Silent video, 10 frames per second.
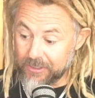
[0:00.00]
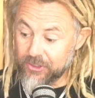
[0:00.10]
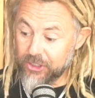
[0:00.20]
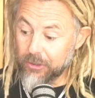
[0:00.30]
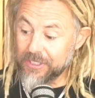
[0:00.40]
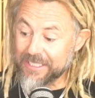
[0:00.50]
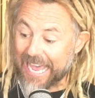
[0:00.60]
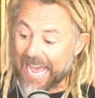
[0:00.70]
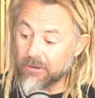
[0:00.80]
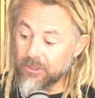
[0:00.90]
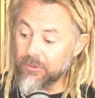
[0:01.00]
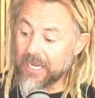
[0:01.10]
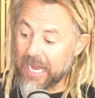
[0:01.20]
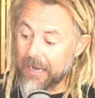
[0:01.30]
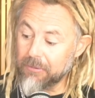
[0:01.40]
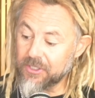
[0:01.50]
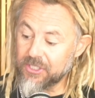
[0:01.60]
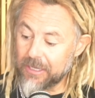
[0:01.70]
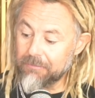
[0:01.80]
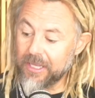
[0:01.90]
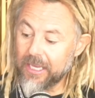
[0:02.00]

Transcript: shows us how to accomplish something